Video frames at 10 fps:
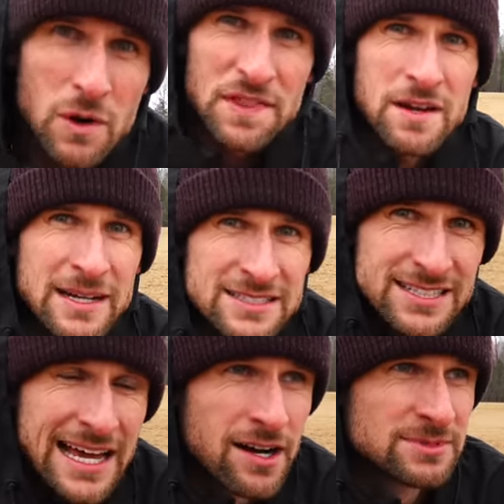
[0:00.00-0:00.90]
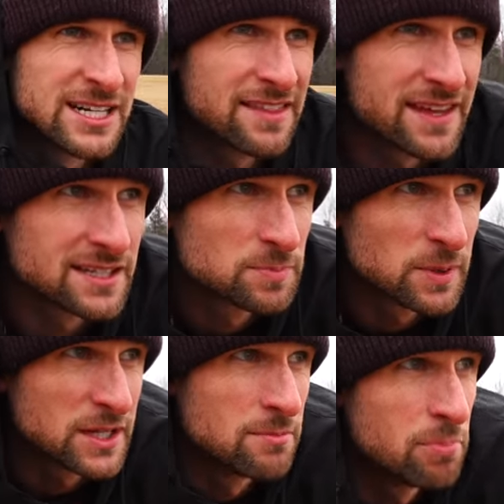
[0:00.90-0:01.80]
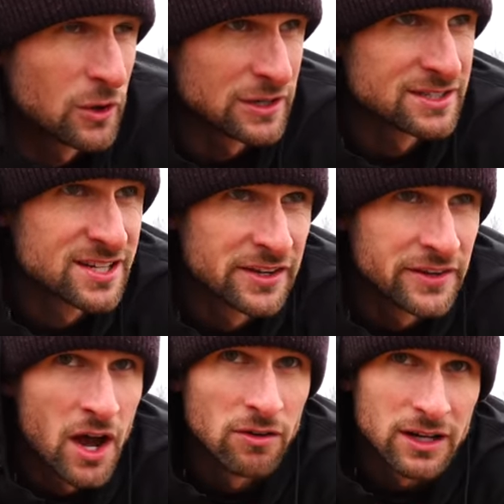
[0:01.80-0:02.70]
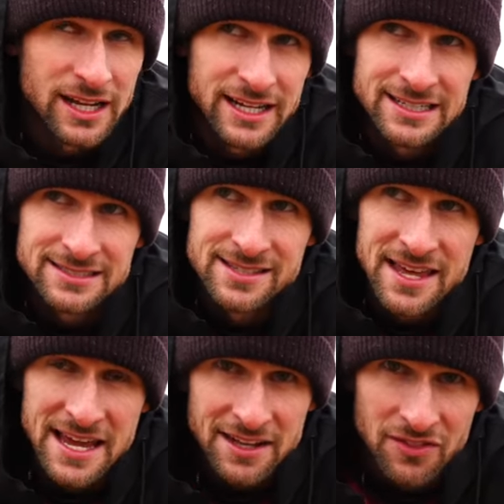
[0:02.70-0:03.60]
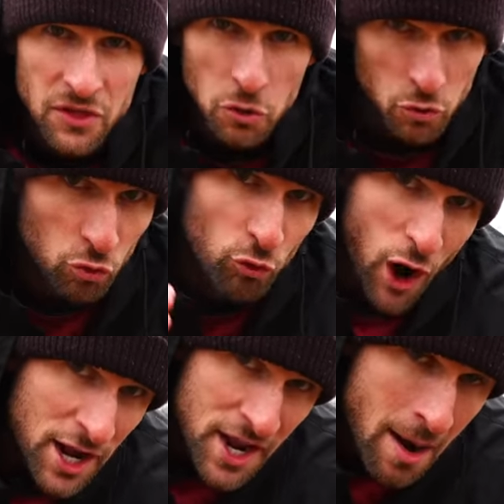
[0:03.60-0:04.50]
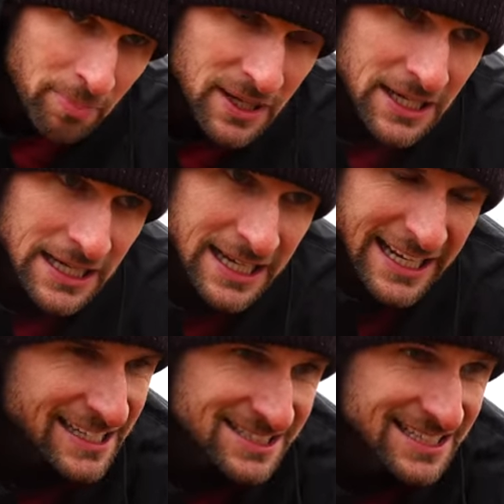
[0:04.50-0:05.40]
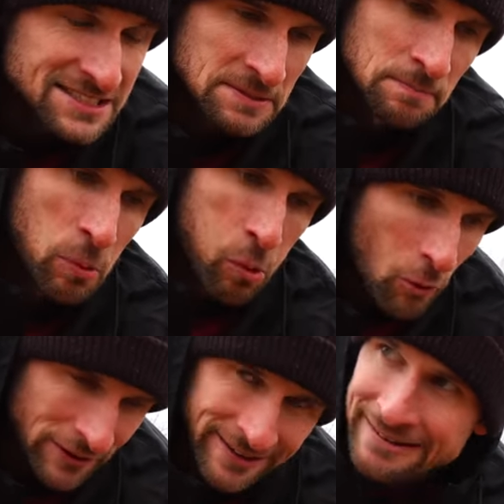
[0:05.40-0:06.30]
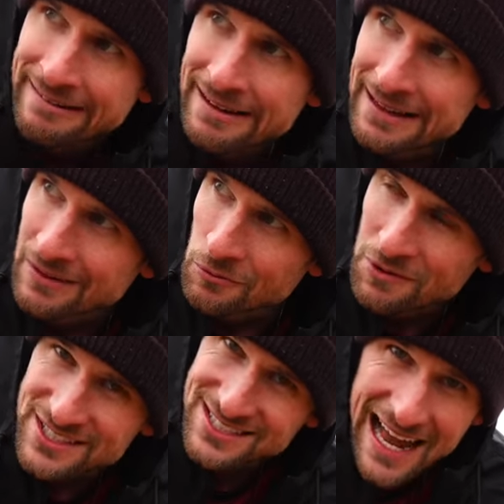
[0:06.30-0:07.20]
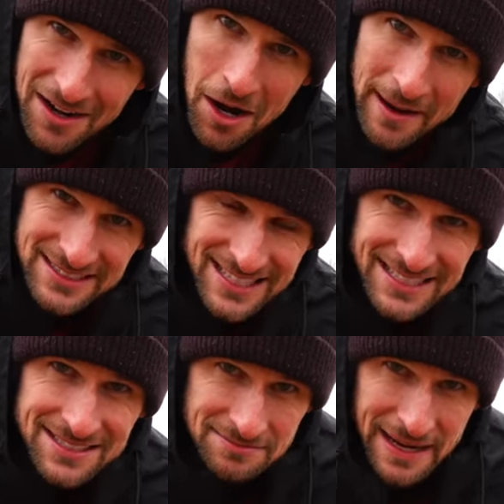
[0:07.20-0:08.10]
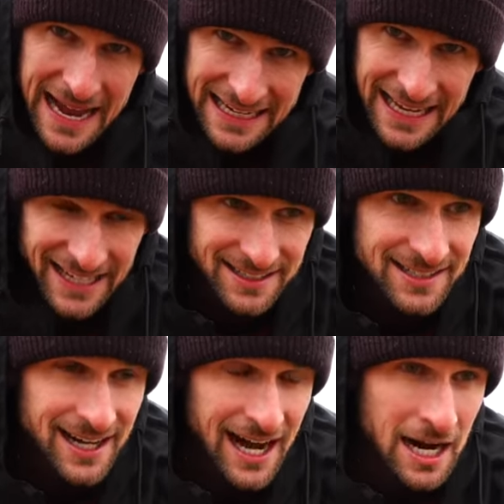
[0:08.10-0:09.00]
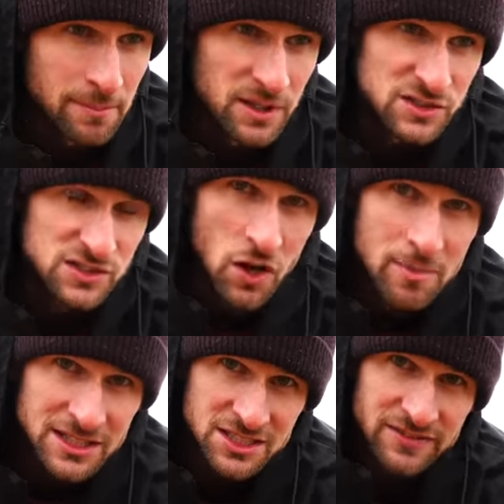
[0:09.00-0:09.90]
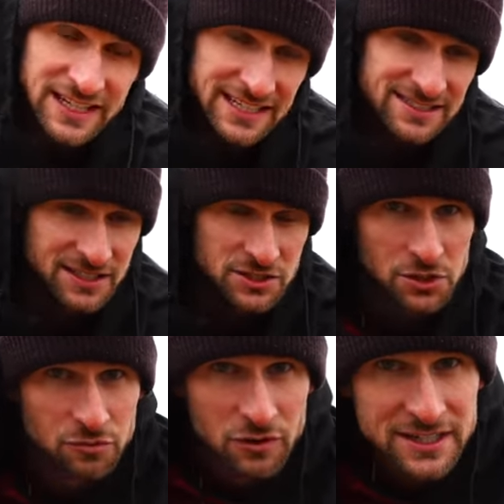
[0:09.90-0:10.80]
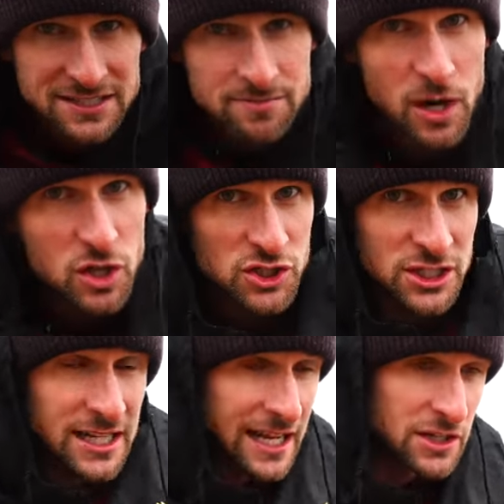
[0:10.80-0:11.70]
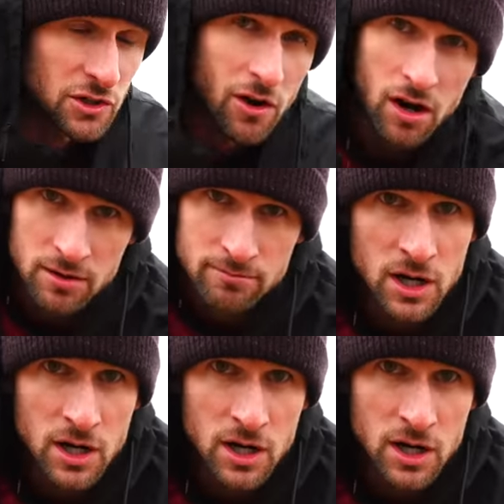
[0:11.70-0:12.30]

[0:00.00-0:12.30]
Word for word: one thing about sidearms that I think is pretty important to note is that the run-up isn't as important with a sidearm as it is in backhand. So much of it is in your wrist motion, in your arm